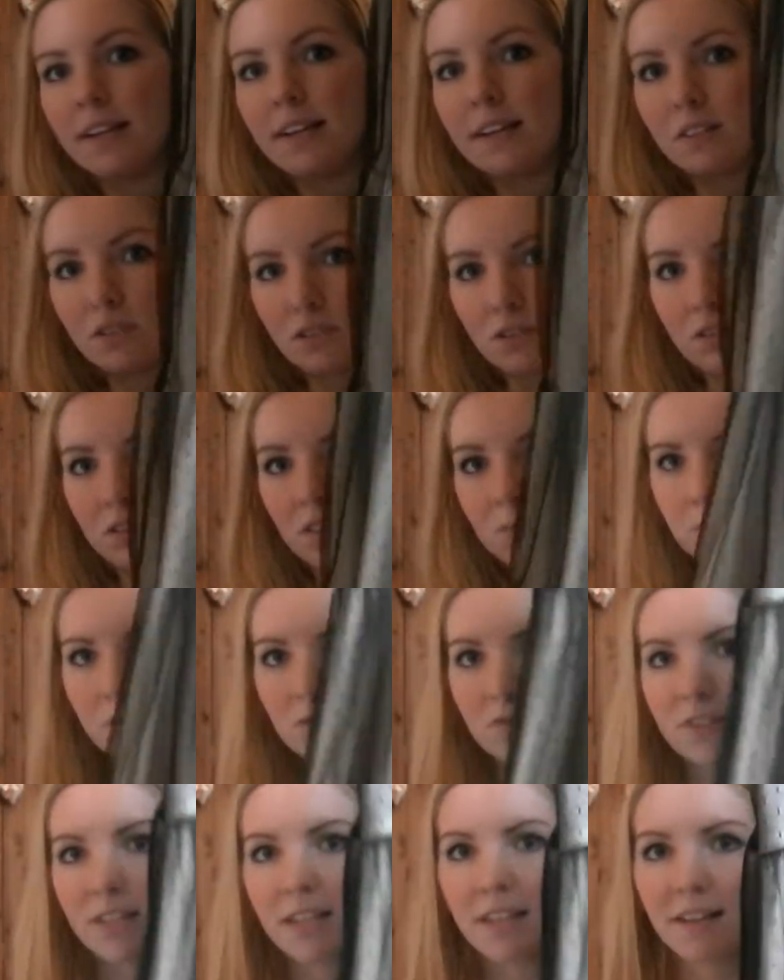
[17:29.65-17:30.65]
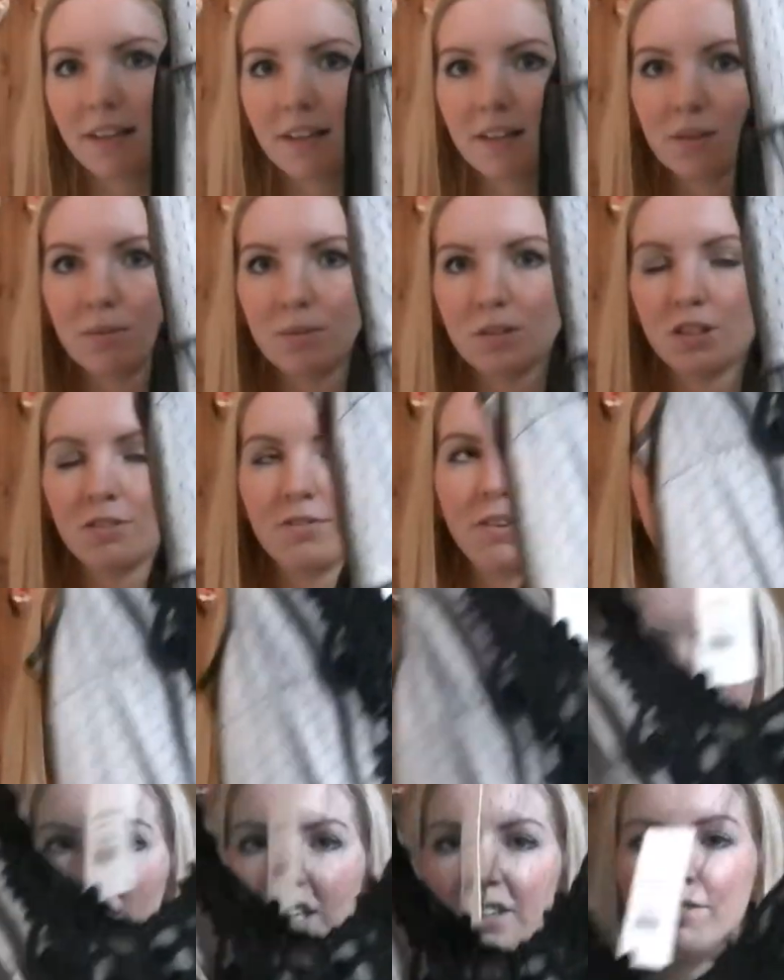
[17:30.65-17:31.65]
It's just above knee length, which I find
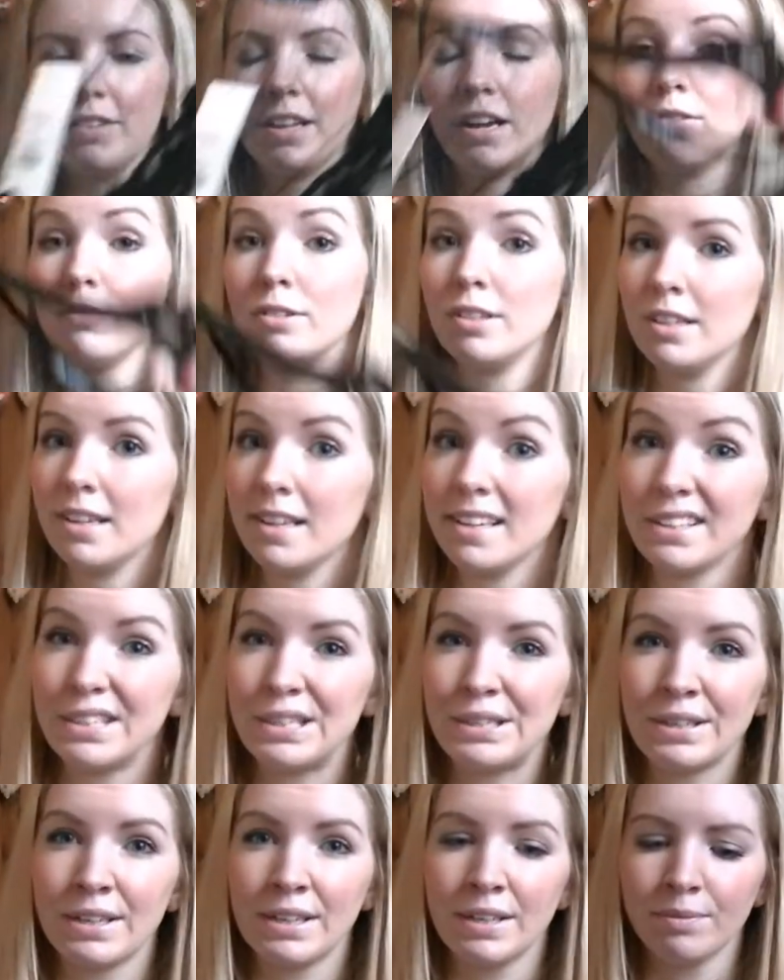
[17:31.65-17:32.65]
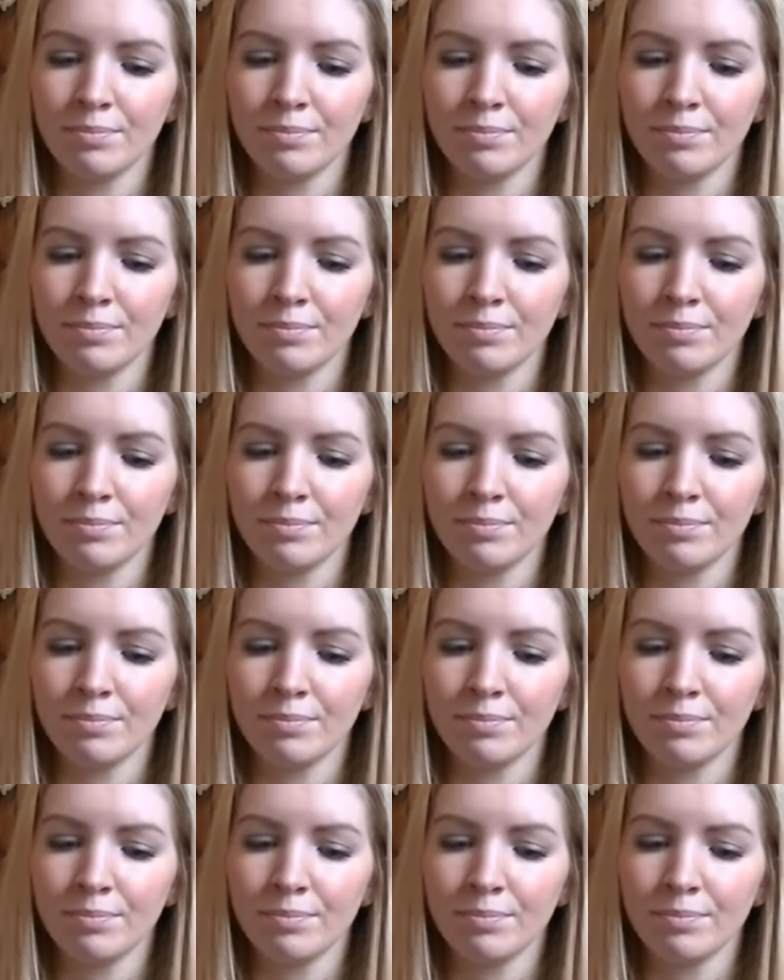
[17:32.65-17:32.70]
is really flattering, and